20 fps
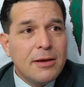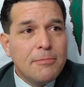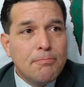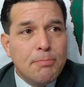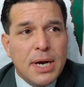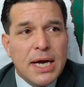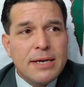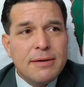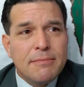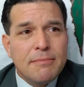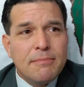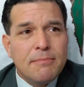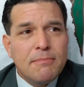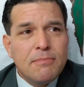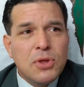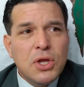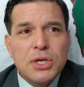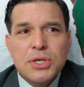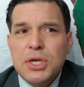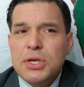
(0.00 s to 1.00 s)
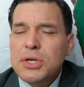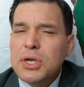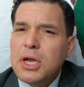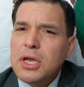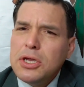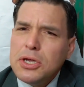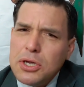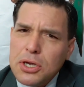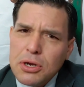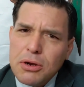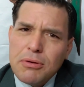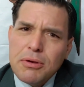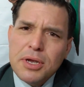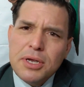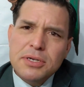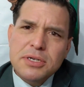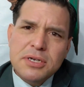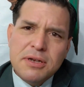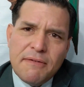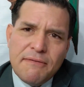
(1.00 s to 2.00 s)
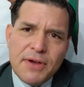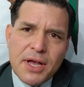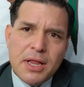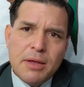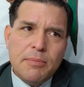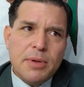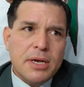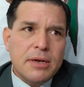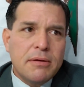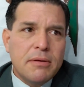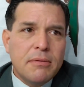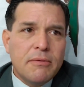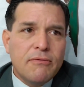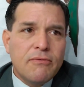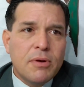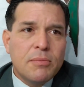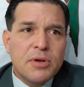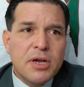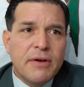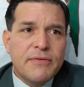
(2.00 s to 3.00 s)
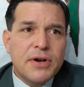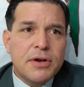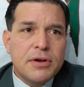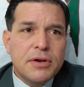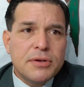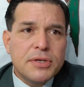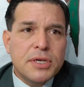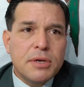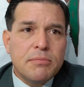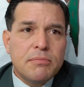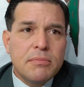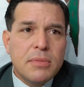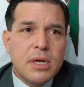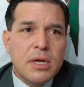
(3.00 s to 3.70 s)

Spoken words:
But this is a curious development from Governor Newsom.